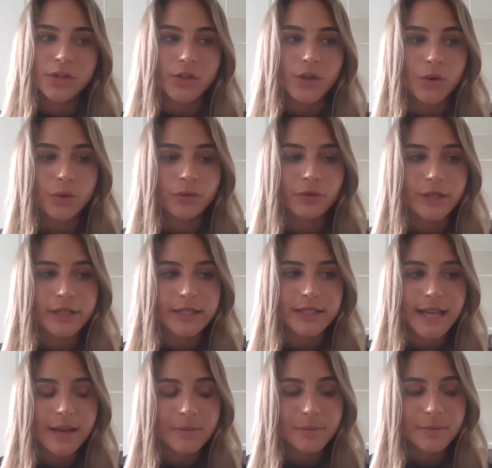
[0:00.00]
So, for
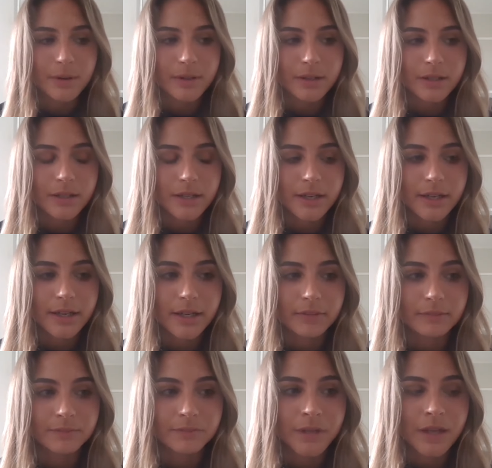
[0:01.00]
example,
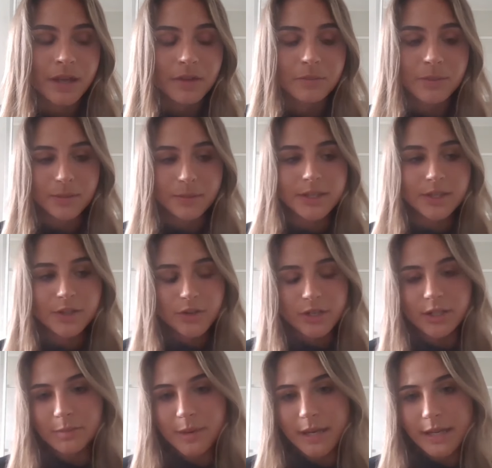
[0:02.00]
um,
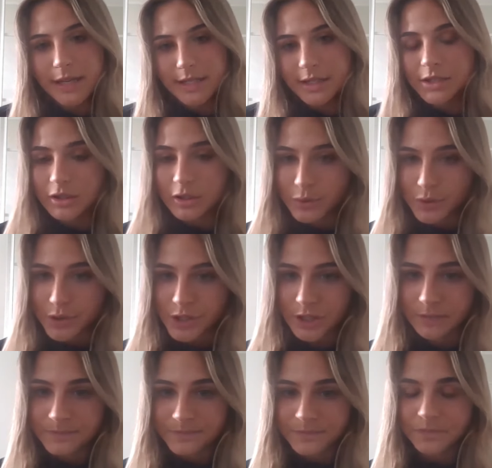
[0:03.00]
Bitcoin is made as a
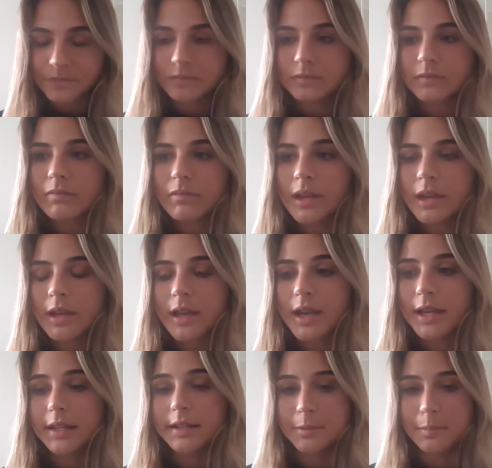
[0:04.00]
solution
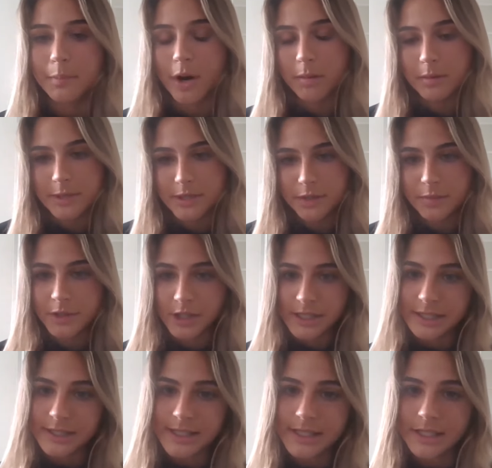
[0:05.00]
and the problem is a
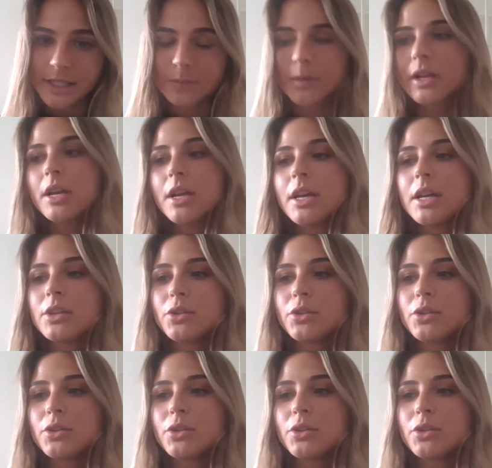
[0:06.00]
monetary system.